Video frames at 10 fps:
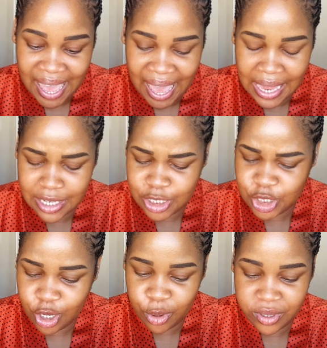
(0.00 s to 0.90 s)

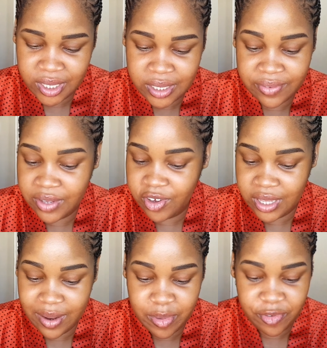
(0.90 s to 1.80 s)
allotonin, I've never heard
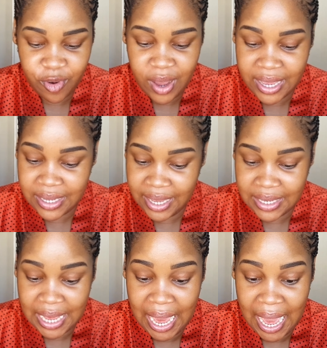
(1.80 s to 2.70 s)
that before, and
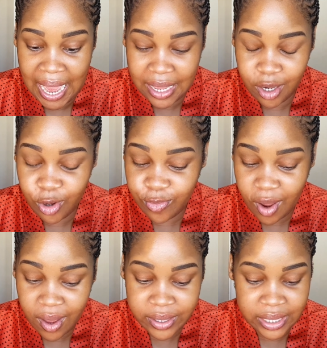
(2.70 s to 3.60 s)
again
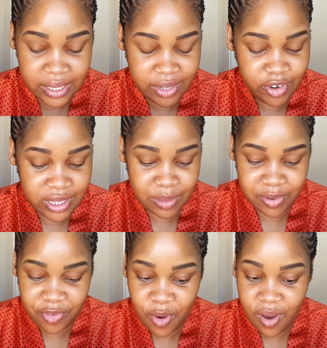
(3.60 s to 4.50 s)
hyaluron, never heard that
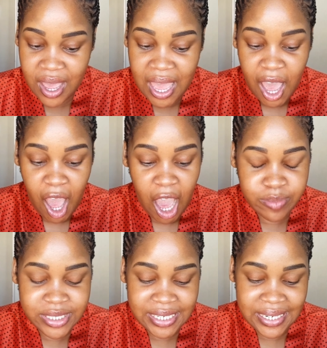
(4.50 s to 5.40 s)
before.
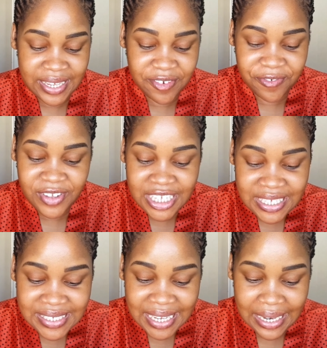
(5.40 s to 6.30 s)
Optically
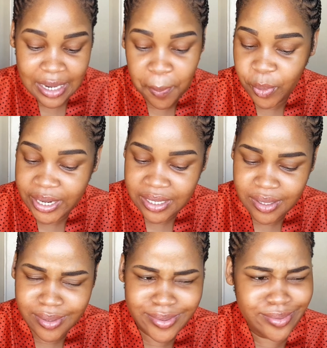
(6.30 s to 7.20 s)
fills lip
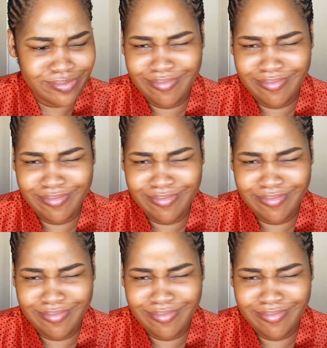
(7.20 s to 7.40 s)
wrinkles